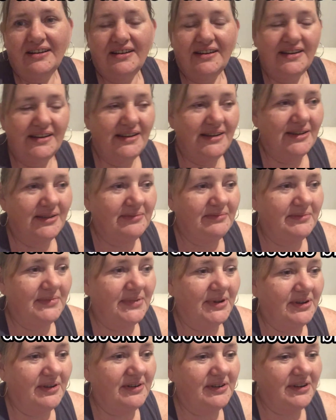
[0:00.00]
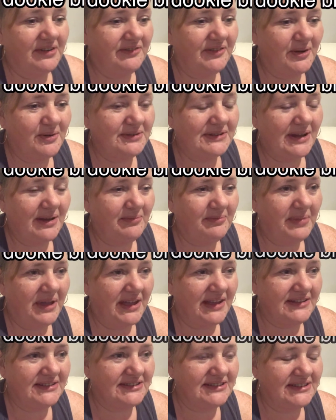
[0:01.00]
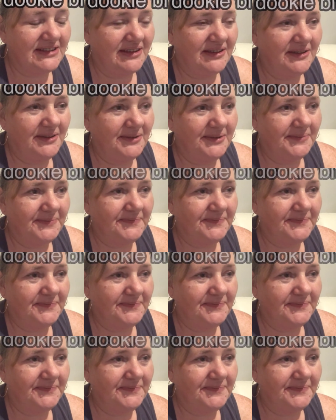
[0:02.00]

on a fold-up bed. So,